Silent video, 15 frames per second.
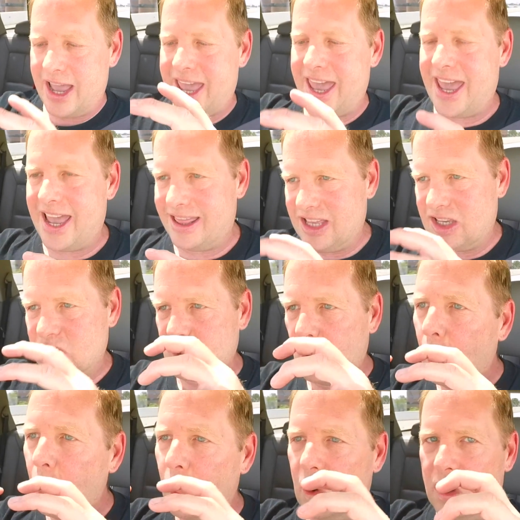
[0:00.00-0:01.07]
I had this
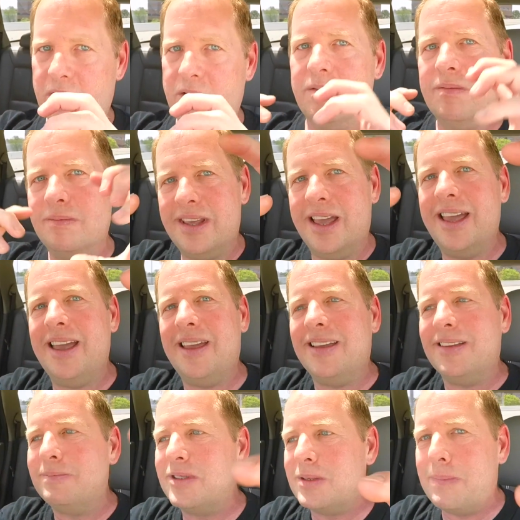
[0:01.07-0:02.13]
cord
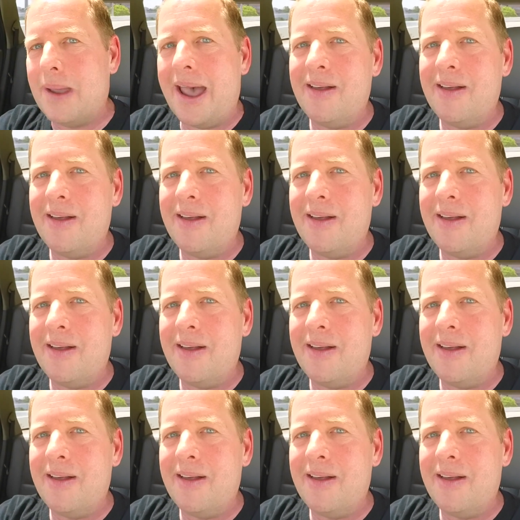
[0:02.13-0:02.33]
just